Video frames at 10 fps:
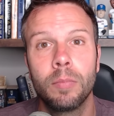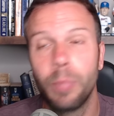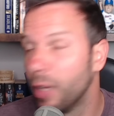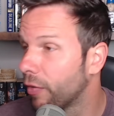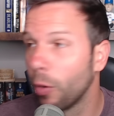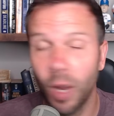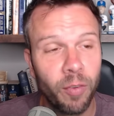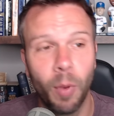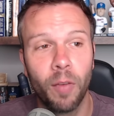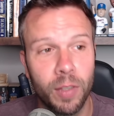Pivot away
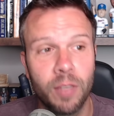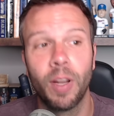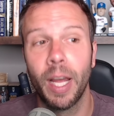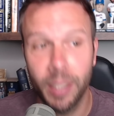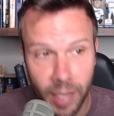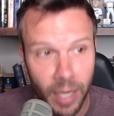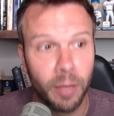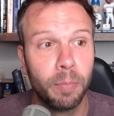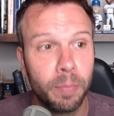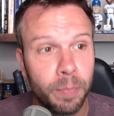from offensive line and take them.